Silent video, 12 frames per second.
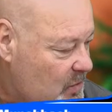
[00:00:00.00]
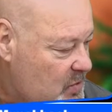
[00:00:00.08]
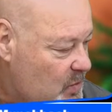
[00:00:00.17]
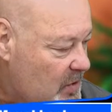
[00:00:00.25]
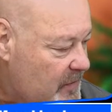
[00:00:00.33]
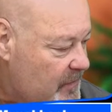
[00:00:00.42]

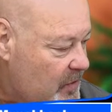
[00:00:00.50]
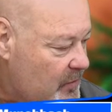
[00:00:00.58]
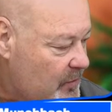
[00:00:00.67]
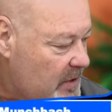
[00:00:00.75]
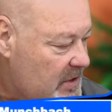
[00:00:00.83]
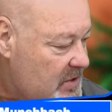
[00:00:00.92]
was one of your
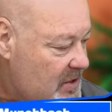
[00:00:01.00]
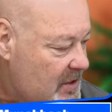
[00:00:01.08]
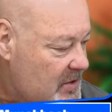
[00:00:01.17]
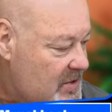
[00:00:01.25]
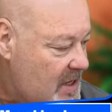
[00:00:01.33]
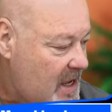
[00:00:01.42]

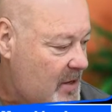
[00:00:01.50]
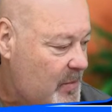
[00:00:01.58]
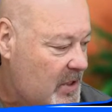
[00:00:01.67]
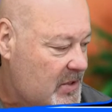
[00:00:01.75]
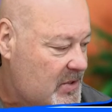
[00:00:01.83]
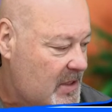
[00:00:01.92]
recent
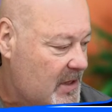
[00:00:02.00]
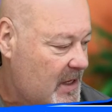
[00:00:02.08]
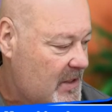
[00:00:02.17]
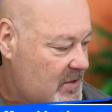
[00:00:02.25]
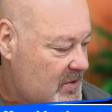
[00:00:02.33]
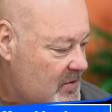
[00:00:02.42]
assignments, and
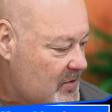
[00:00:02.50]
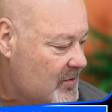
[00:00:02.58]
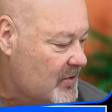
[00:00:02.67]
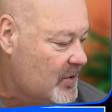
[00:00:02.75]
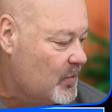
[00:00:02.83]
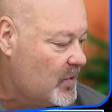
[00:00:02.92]
that's
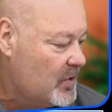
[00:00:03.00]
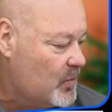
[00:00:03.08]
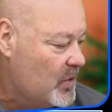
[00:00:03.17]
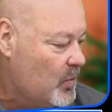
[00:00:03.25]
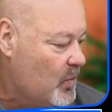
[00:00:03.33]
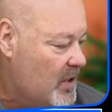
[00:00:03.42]
certainly one
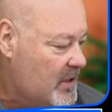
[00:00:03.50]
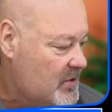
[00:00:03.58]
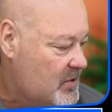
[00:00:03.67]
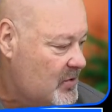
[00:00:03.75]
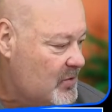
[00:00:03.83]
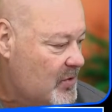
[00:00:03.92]
we want
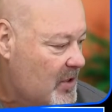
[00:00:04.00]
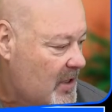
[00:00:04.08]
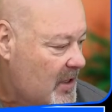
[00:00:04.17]
to